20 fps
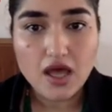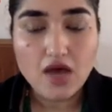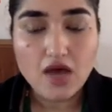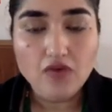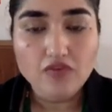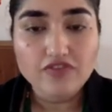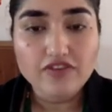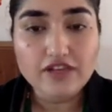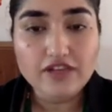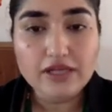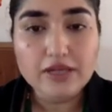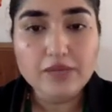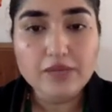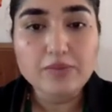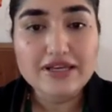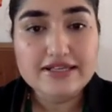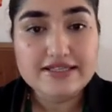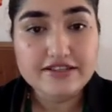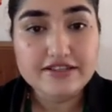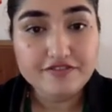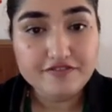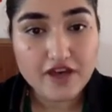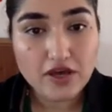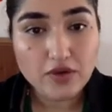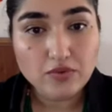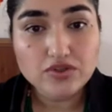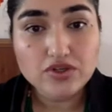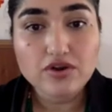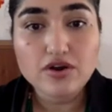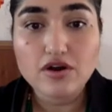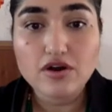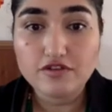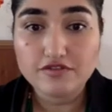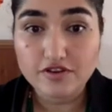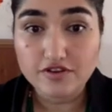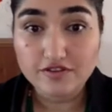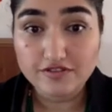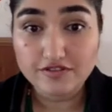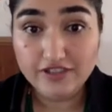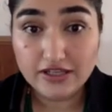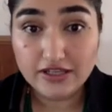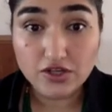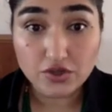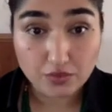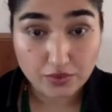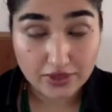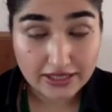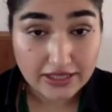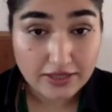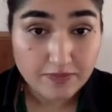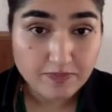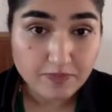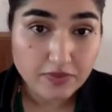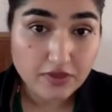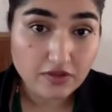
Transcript: Willem is the founder of vAgree.